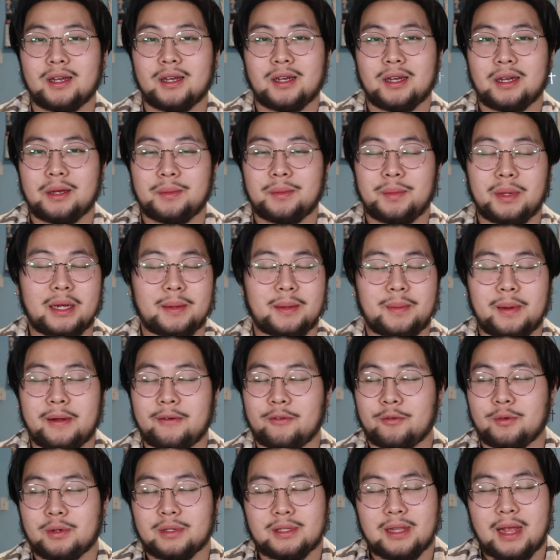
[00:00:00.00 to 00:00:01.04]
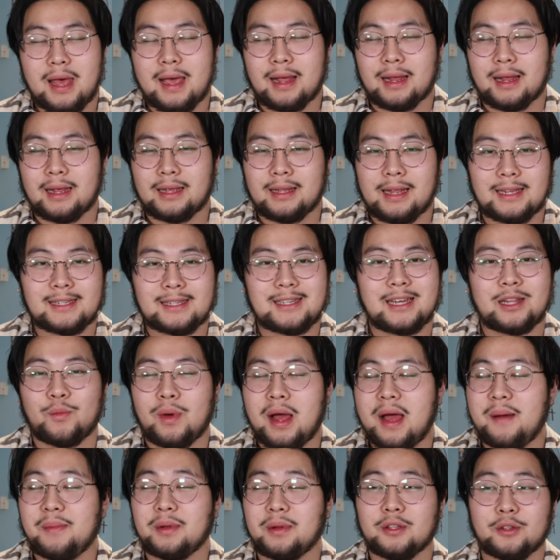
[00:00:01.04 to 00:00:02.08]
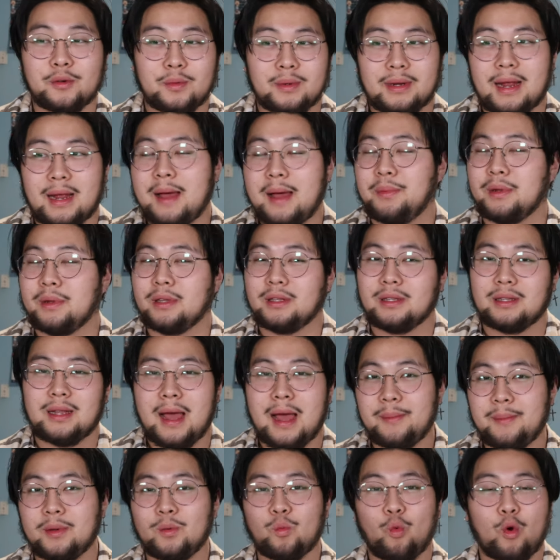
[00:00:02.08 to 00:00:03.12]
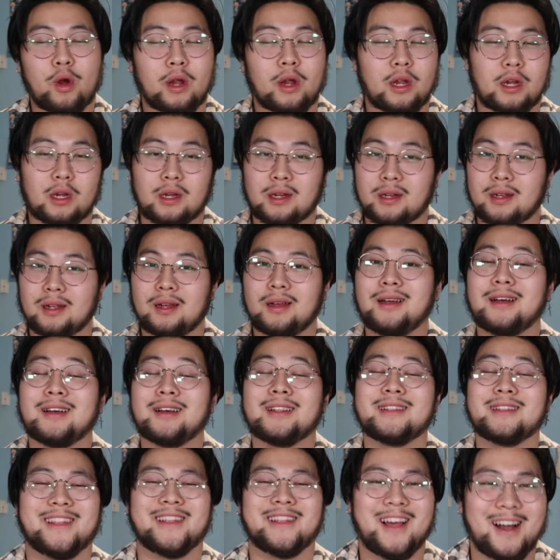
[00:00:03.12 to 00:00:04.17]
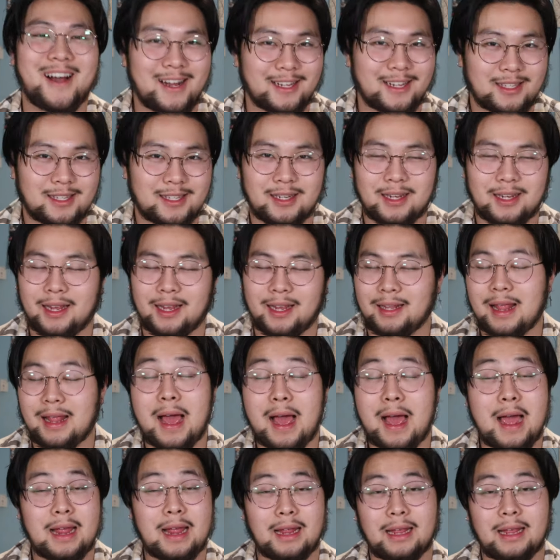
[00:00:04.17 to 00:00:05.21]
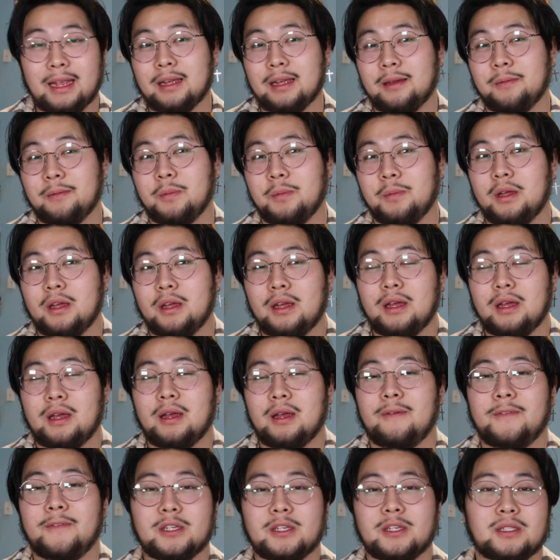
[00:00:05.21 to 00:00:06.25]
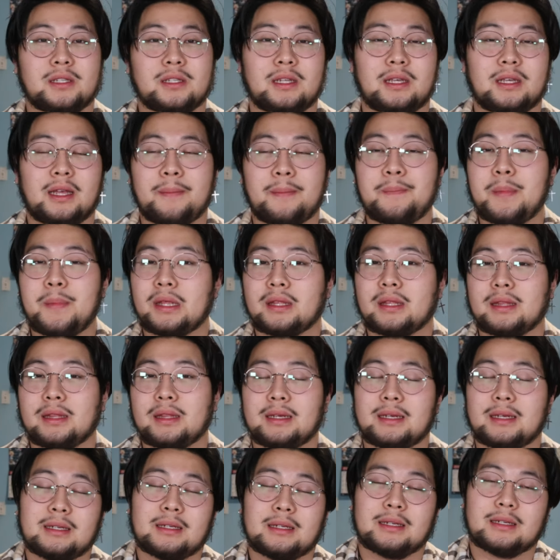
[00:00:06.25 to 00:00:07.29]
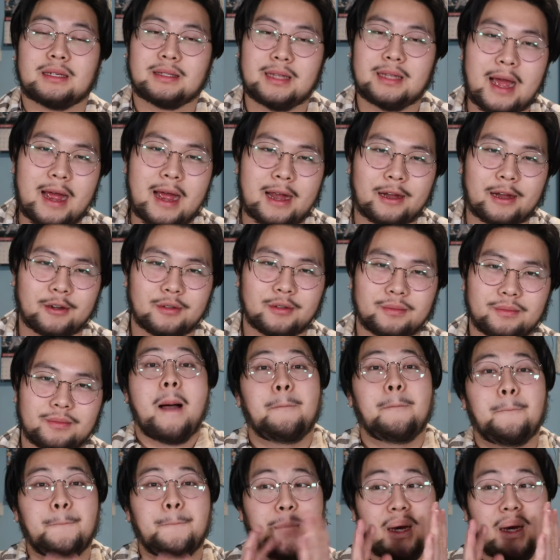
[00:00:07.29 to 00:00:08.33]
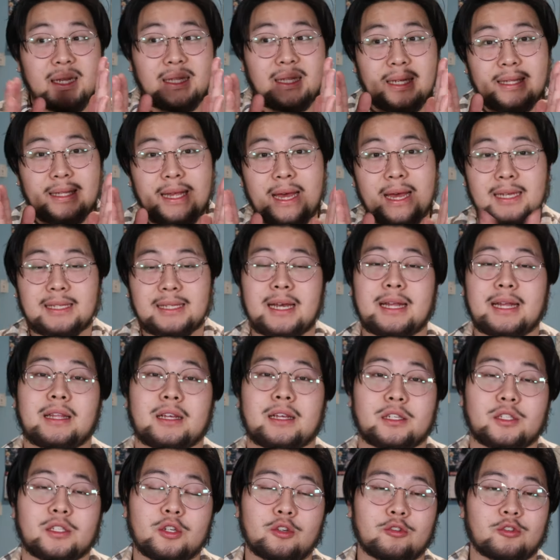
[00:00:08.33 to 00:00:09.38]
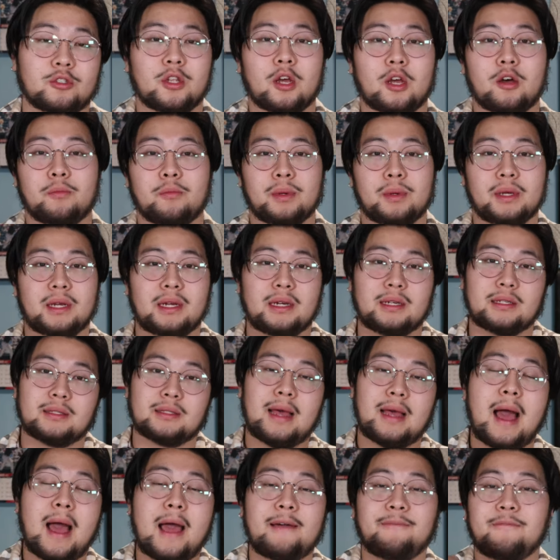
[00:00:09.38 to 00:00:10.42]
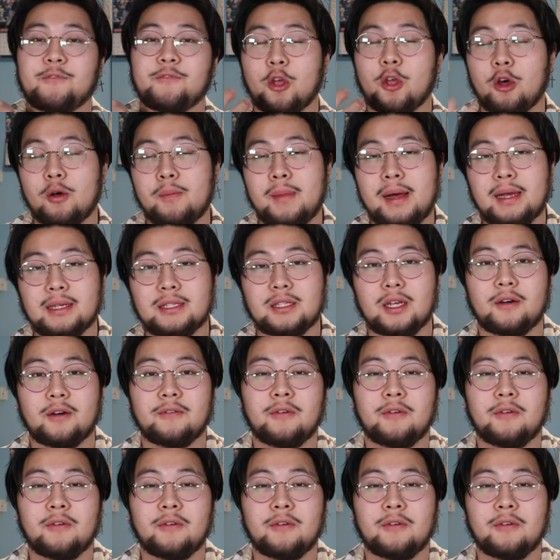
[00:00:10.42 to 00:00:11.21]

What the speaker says: pick up everyone's slack. And that's kind of what I've been doing. I've been working a lot, and I am physically and mentally tired. But that is not an excuse, though, because I've told myself